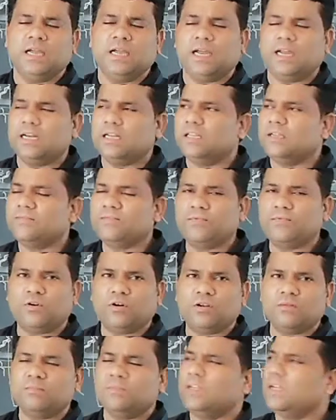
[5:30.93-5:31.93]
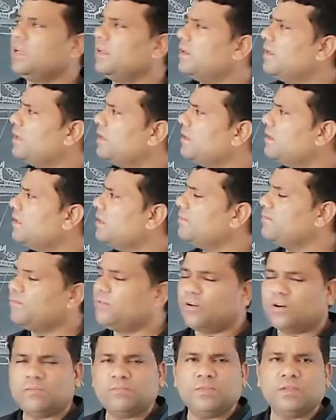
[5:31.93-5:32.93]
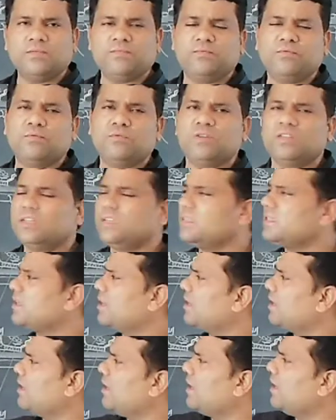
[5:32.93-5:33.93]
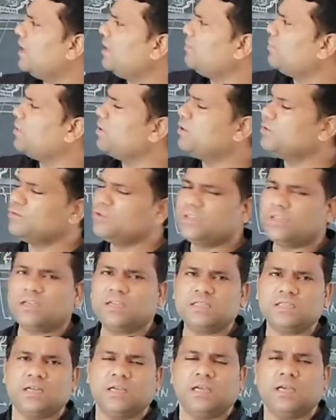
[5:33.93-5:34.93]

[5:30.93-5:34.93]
and they form the food. These are called producers.